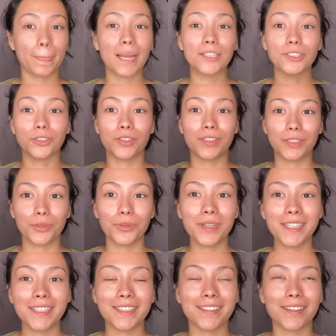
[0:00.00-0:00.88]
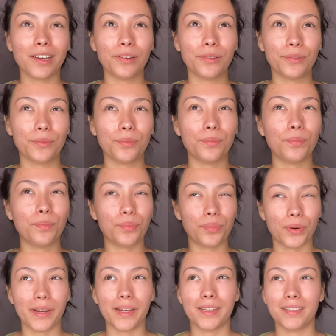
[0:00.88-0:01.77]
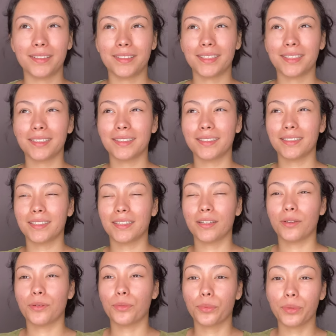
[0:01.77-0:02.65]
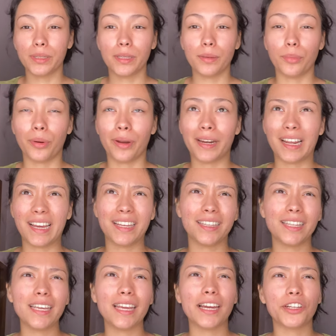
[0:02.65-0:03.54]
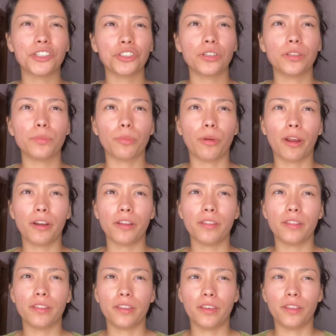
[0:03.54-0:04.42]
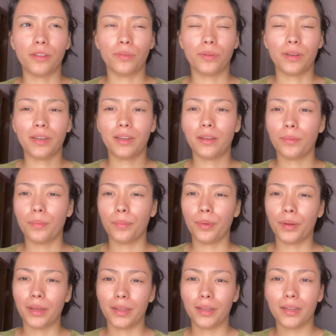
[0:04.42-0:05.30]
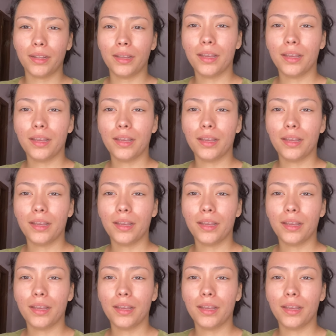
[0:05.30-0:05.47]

So this one is bright, really bright. I think actually brighter than the other one, but